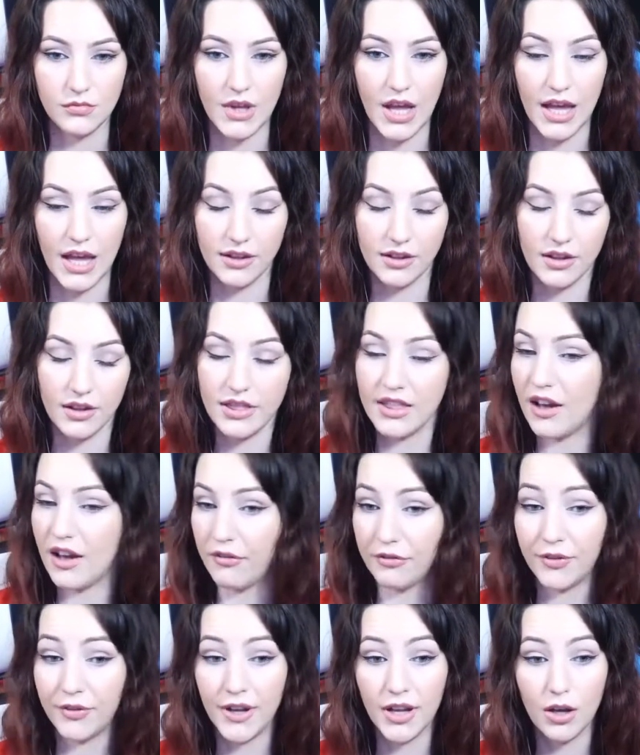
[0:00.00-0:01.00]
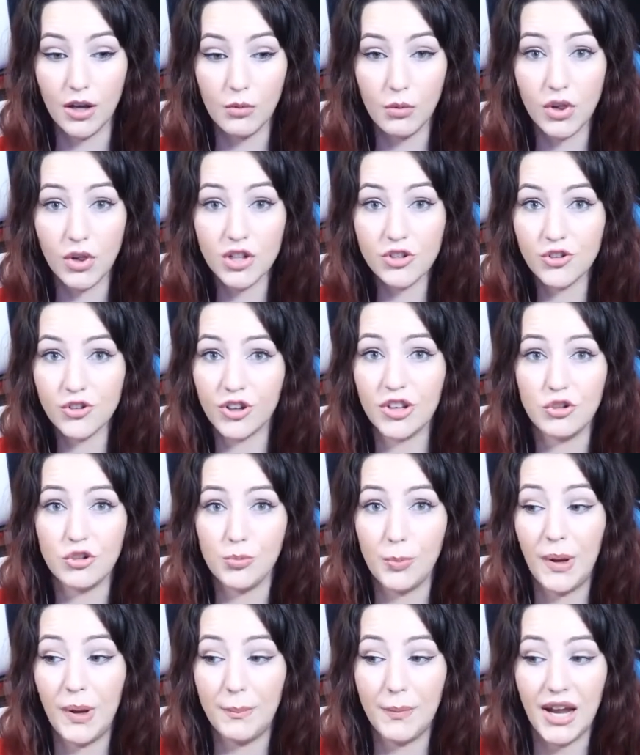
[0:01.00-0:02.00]
And nothing will
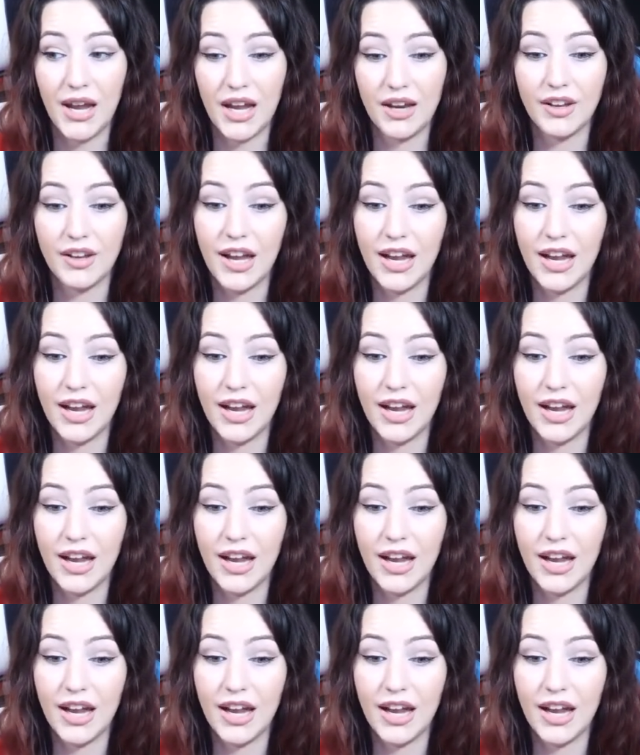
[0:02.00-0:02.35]
change my mind.